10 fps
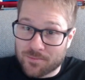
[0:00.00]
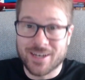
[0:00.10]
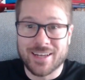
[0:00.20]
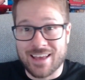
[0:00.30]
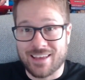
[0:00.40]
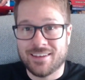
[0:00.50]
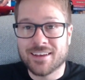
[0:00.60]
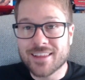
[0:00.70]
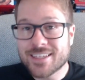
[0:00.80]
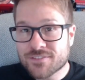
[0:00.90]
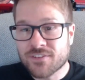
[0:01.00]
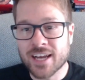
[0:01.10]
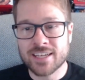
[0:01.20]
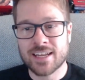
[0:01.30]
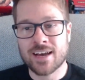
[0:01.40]
But hey, let's
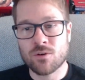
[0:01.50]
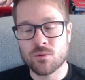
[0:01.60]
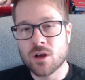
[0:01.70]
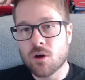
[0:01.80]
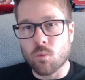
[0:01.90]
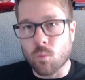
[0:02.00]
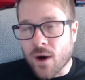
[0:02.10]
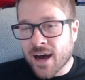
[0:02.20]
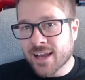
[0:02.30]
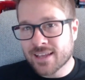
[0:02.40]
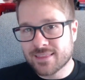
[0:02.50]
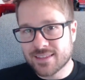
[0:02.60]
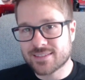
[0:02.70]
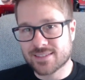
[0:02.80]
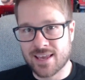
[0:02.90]
find out why
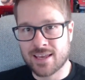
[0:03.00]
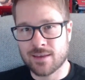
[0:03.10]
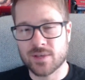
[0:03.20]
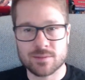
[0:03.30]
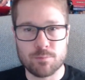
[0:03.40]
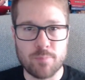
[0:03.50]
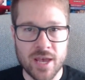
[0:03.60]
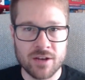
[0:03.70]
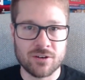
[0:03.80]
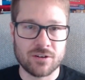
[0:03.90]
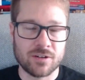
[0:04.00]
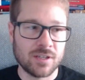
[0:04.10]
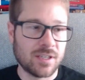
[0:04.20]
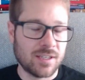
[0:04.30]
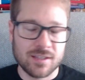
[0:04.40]
this game is better
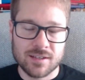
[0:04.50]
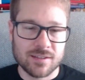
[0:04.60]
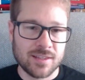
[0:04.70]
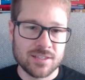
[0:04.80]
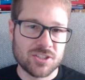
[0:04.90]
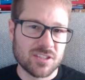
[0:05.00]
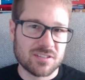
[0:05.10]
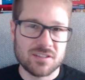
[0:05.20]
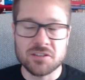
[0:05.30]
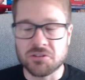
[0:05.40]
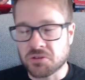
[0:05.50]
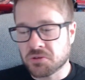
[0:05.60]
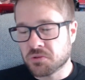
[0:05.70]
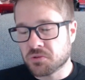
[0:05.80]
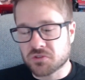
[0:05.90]
than just the
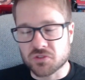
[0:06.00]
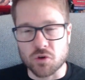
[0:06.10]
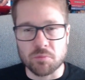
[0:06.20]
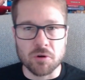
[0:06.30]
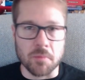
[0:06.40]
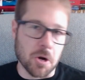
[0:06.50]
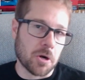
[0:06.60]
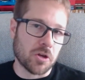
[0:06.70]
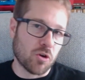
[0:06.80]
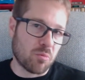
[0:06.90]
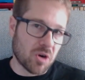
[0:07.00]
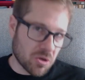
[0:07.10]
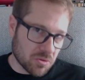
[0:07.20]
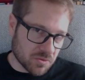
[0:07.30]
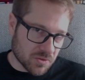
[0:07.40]
new Super Mario
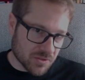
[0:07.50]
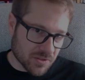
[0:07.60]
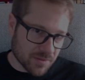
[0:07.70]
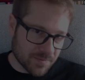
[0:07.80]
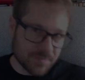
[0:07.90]
Bros.